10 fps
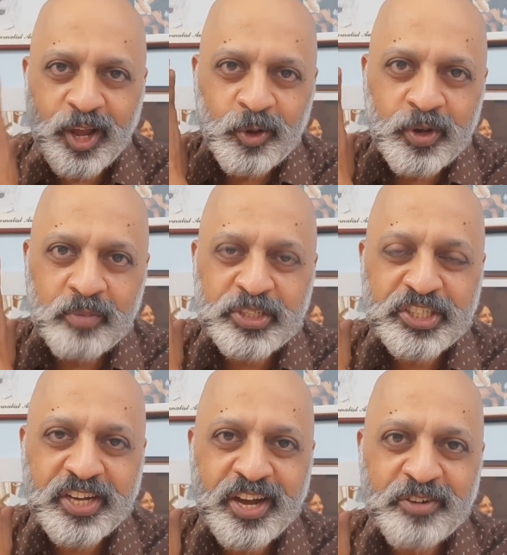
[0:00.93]
Hello,
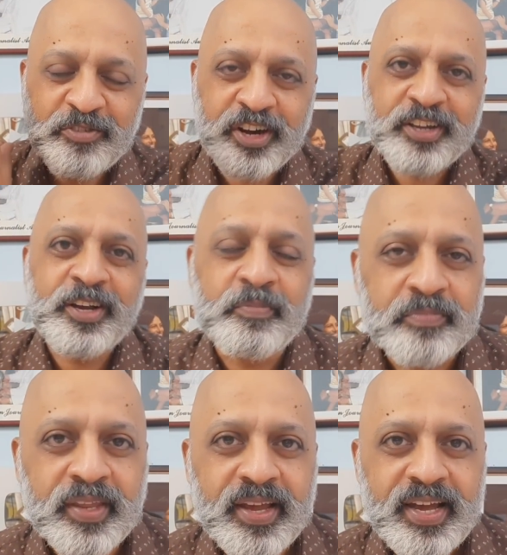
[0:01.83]
Namaskar, Vanakkam.
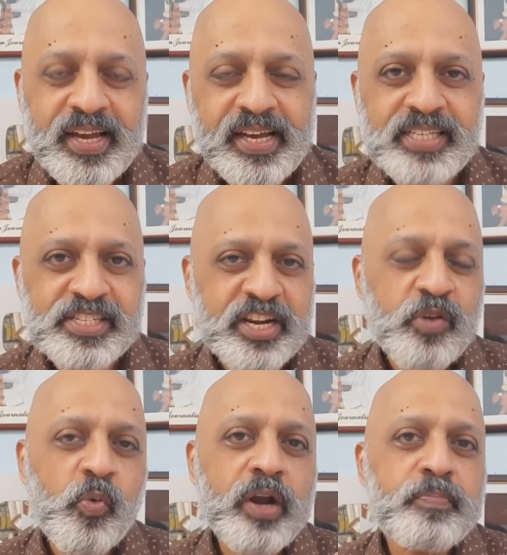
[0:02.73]

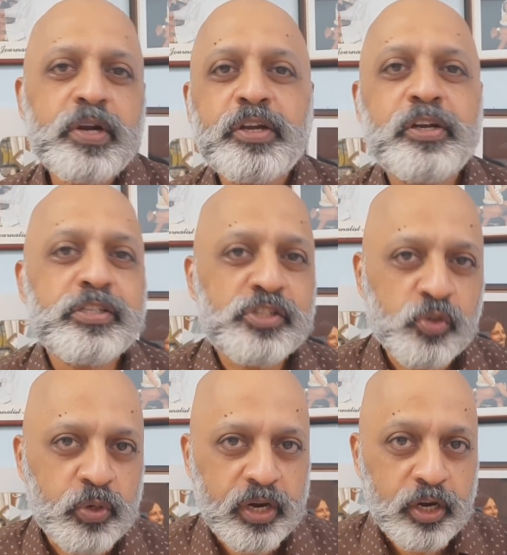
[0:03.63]
Yesterday, one particular
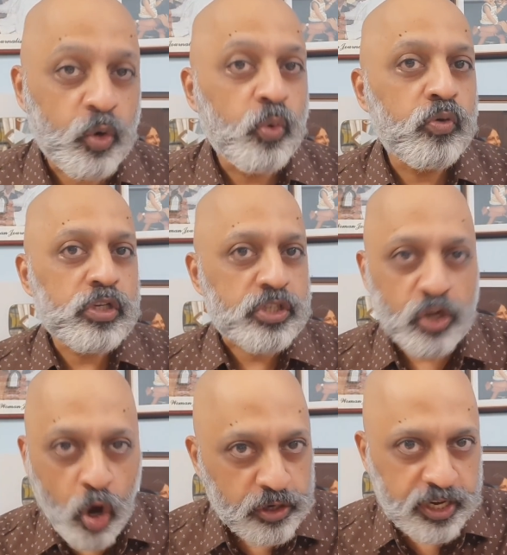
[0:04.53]
student who was
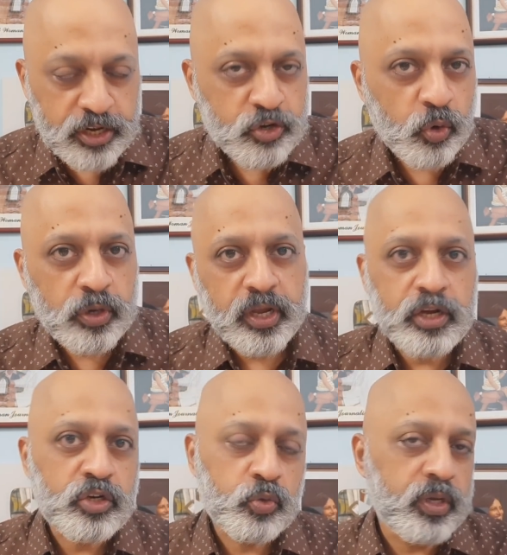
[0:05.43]
not enrolled
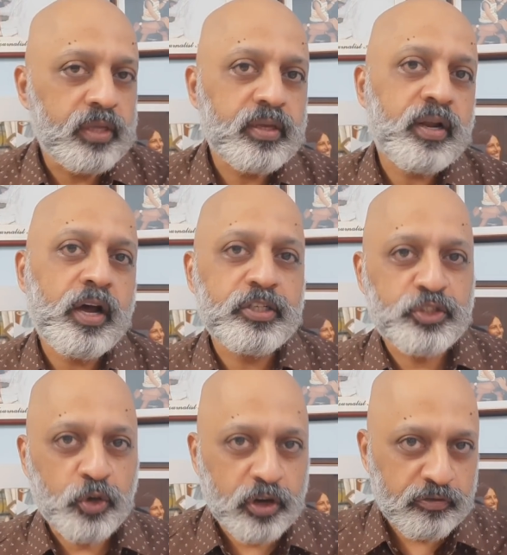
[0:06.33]
into either our
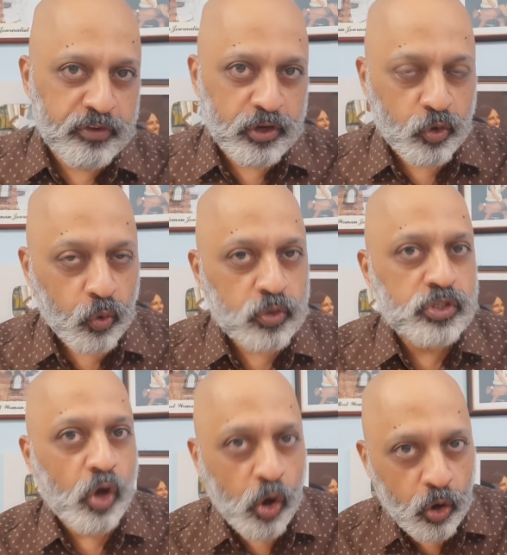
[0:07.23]
geography
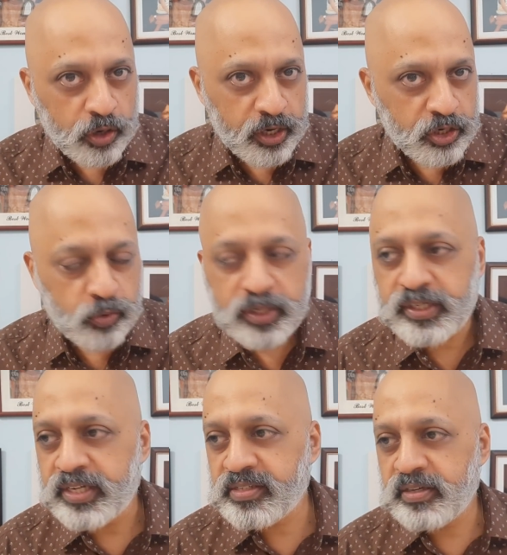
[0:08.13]
course or into our
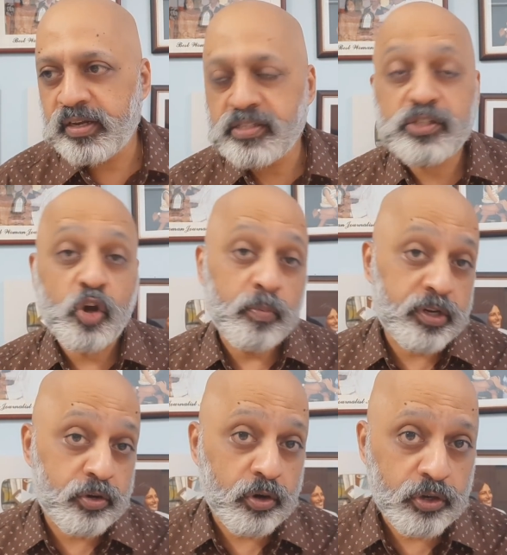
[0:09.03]
test series
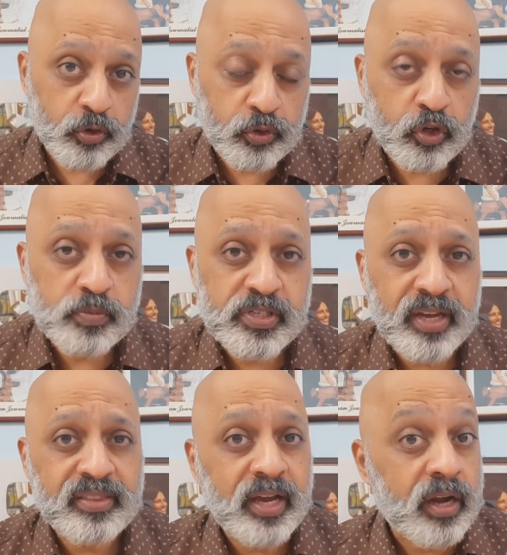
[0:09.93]
commented on YouTube
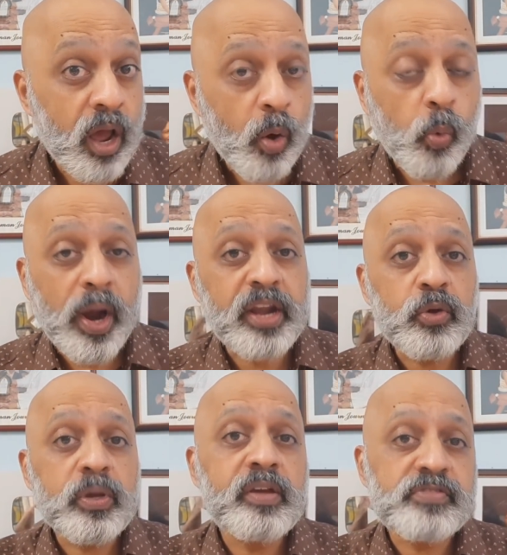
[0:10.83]
saying that, why do
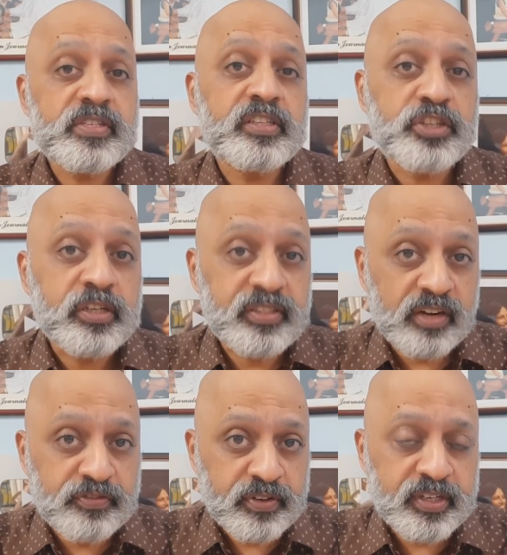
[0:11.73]
you give such
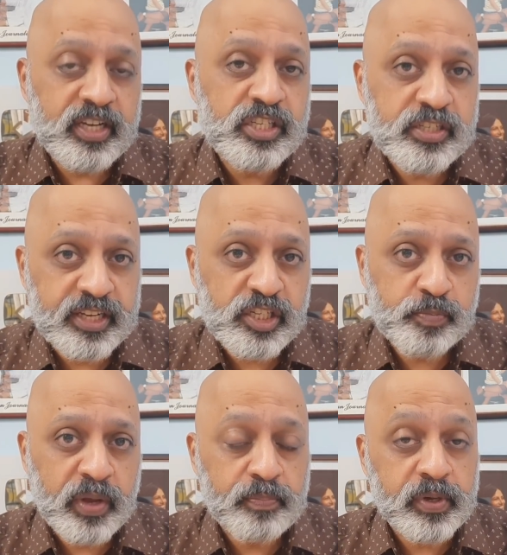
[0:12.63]
tough
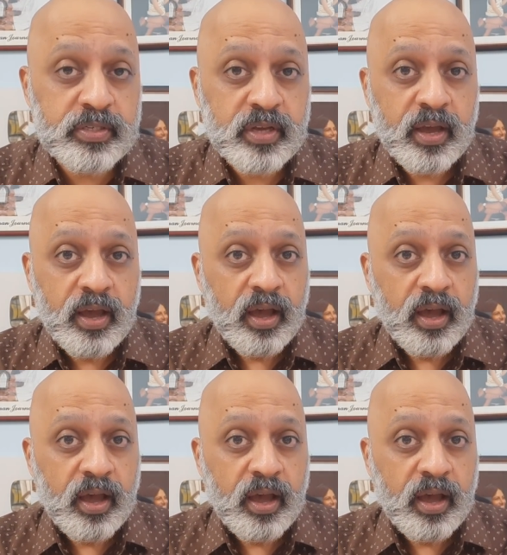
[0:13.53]
test papers?